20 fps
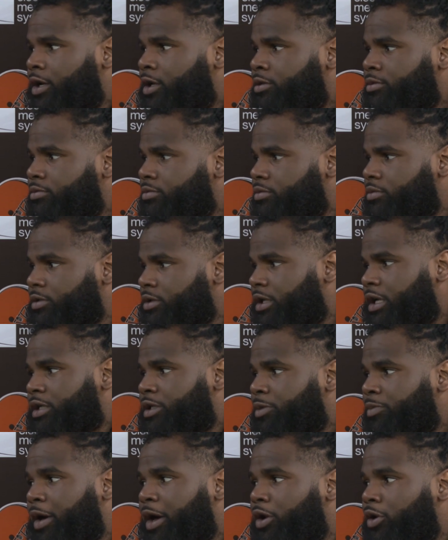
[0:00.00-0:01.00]
It
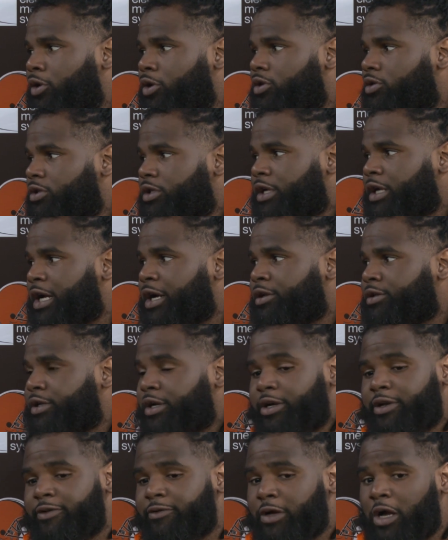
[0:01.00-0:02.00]
doesn't matter who you stick out
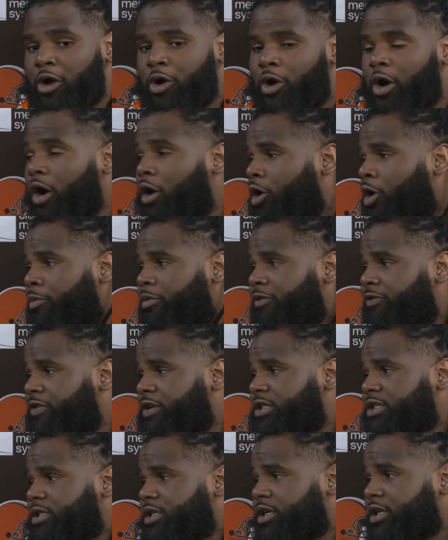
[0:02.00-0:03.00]
there. We're all going to be
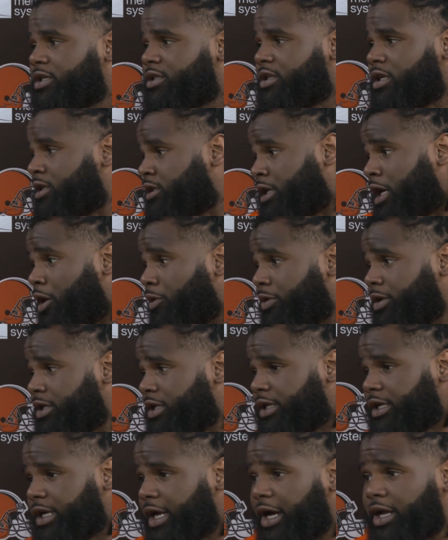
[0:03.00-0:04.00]
fish to us. That's how we
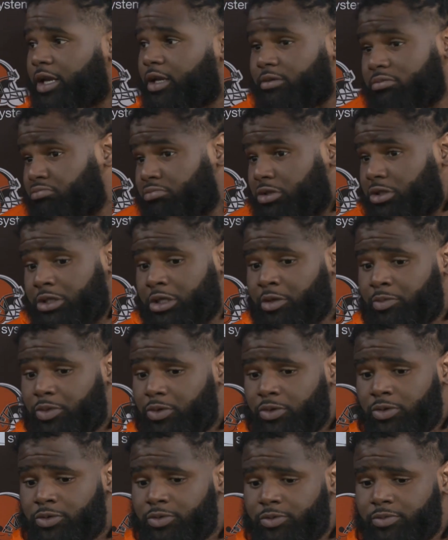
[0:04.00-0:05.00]
look at it. It's simple.